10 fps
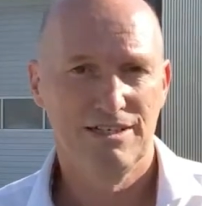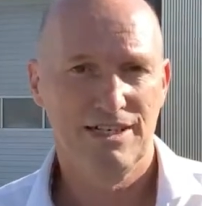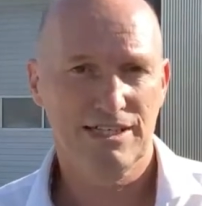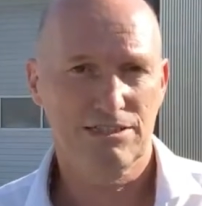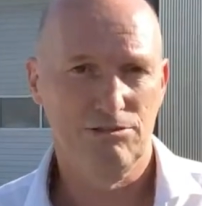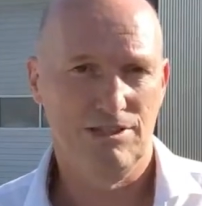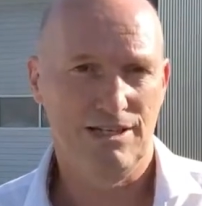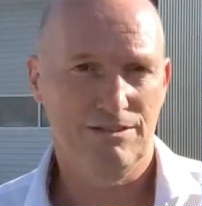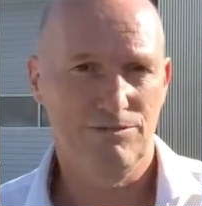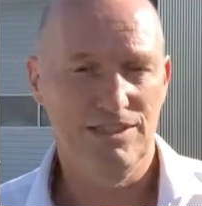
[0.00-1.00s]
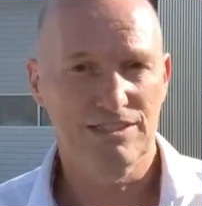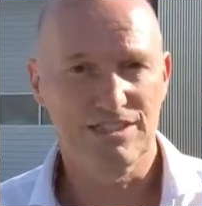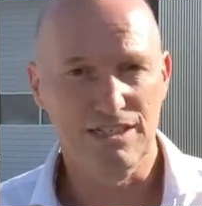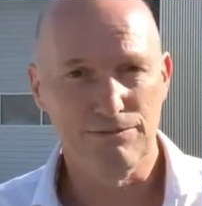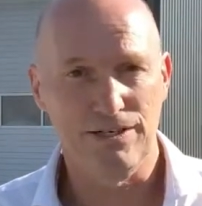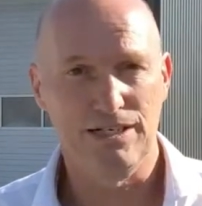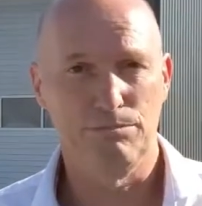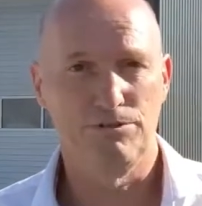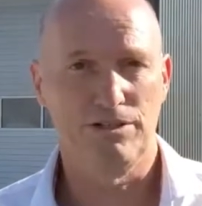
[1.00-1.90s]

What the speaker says: Next to that, we acidify the